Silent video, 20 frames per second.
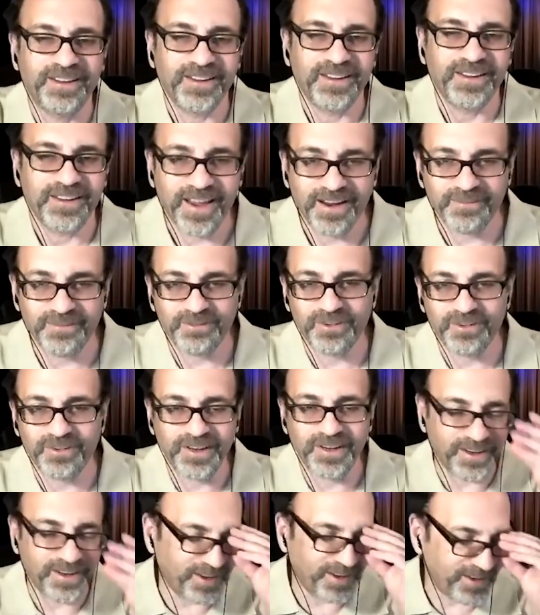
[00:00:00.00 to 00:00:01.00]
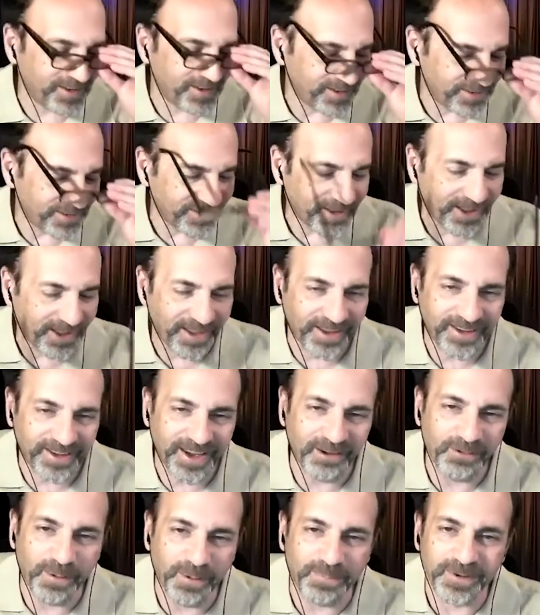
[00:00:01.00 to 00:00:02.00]
every. Uh, I
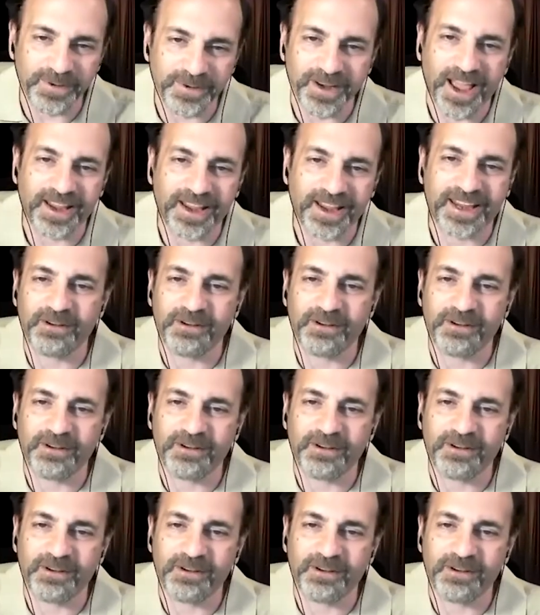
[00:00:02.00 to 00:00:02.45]
can't, you rep- I can't